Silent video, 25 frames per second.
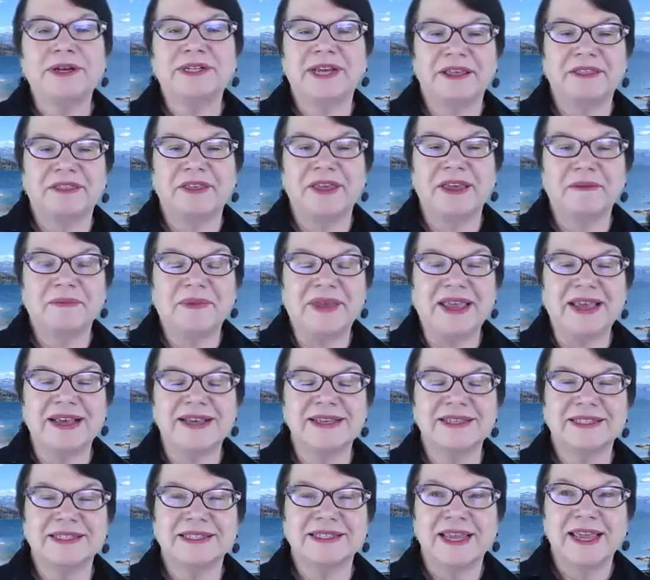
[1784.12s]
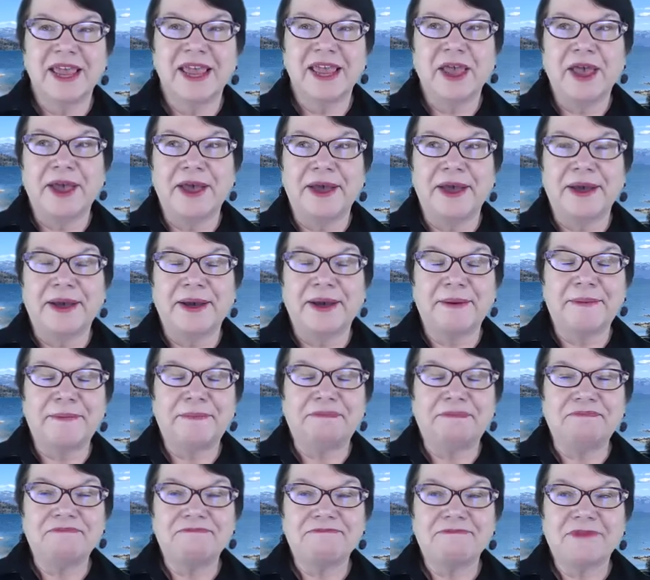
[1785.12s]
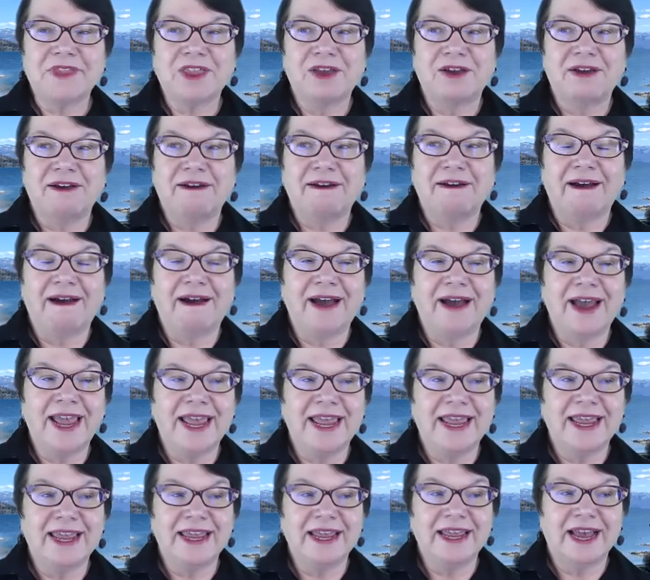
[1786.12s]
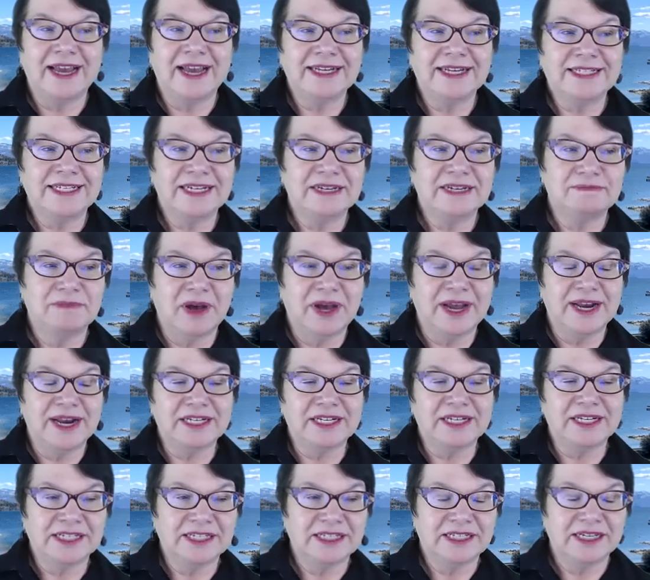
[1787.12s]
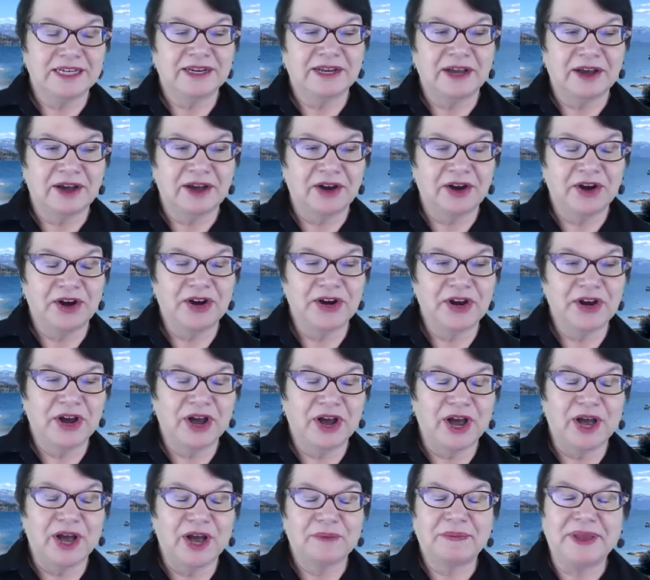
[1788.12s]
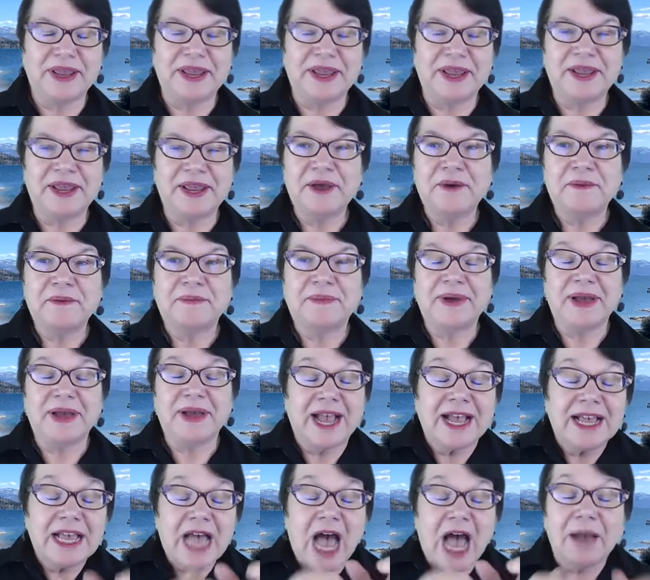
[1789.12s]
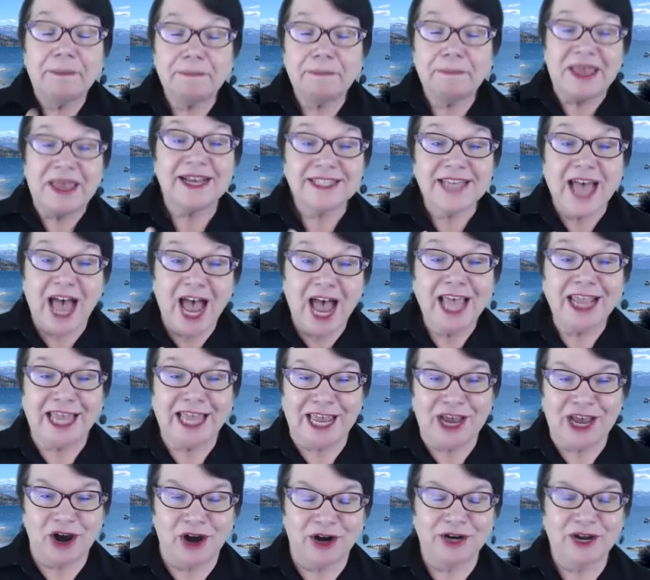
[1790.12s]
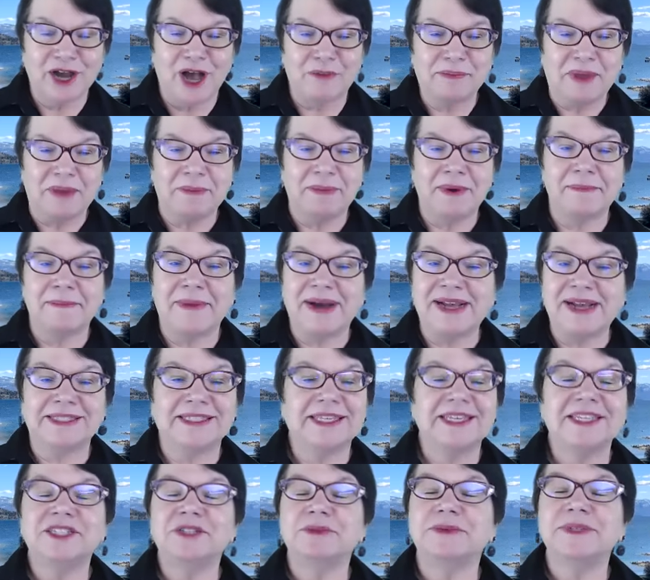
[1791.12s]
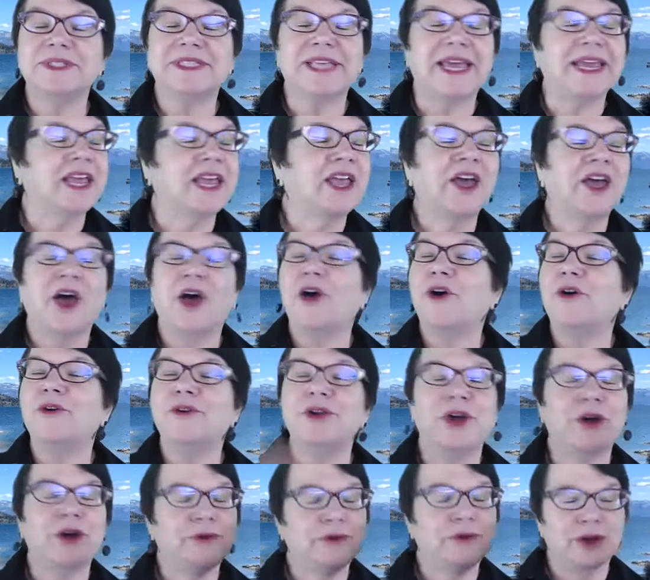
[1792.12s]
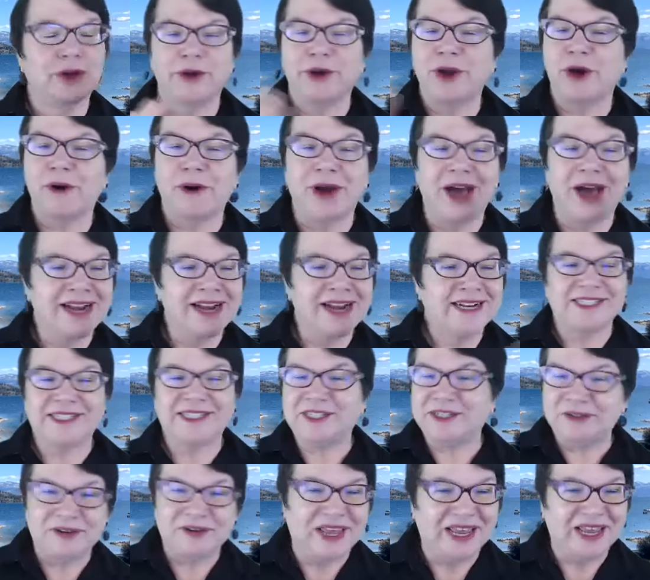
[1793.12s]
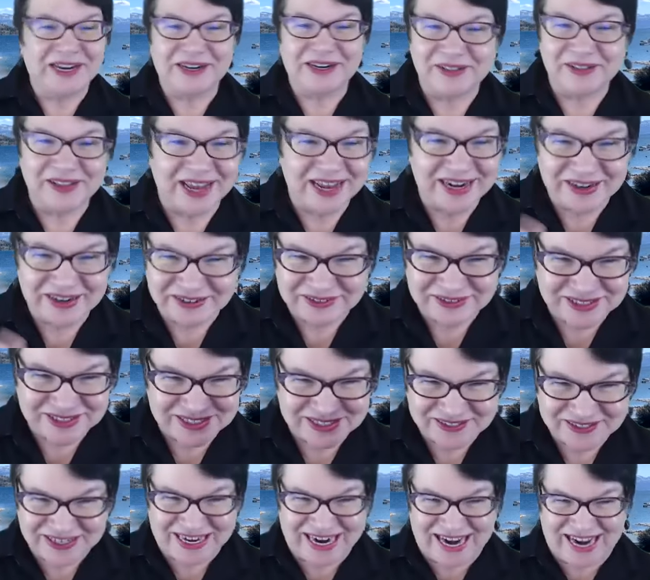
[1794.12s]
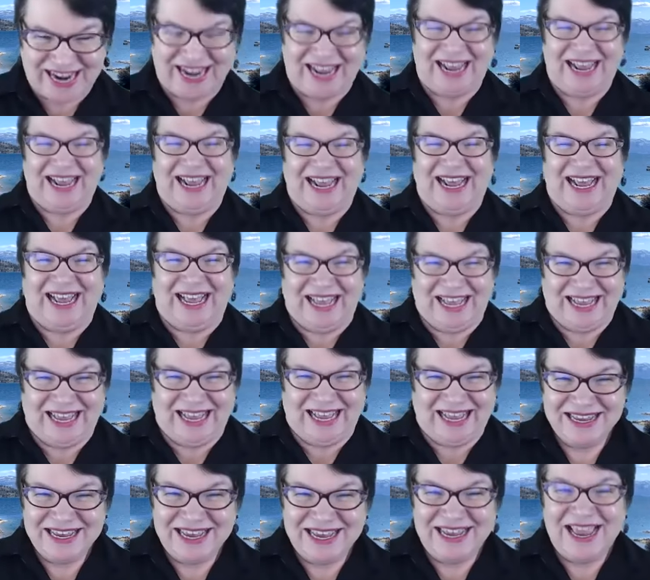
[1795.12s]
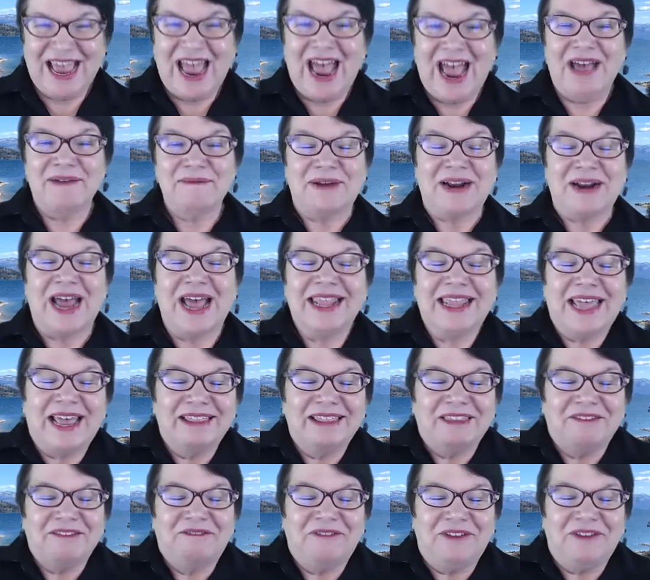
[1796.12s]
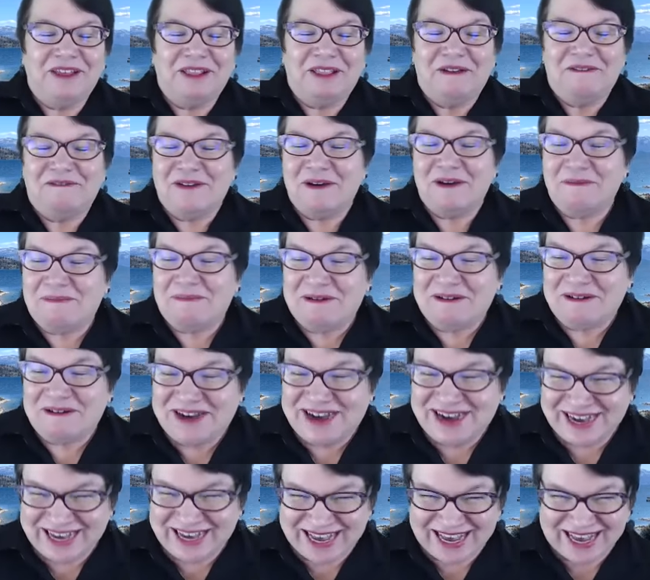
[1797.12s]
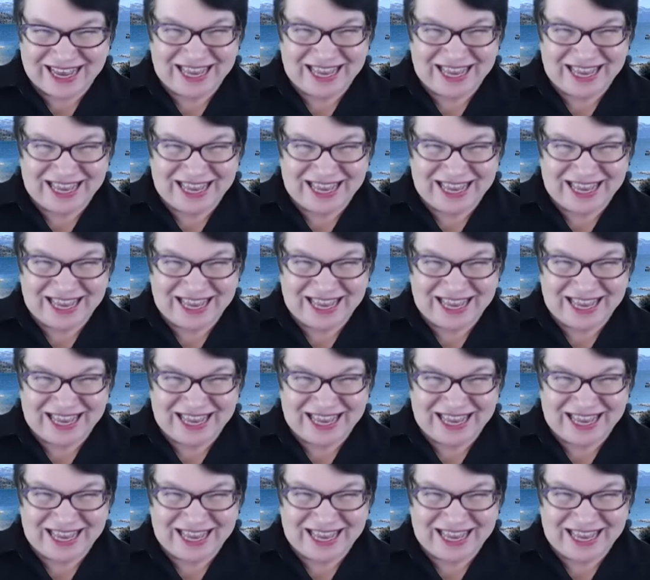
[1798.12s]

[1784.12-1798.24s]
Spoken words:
I think, because um, I did mine just a hard copy, because I like hard copy. But my sister was like, "Oh no, I just do Kindle. I don't do it." But I like the feel of a book.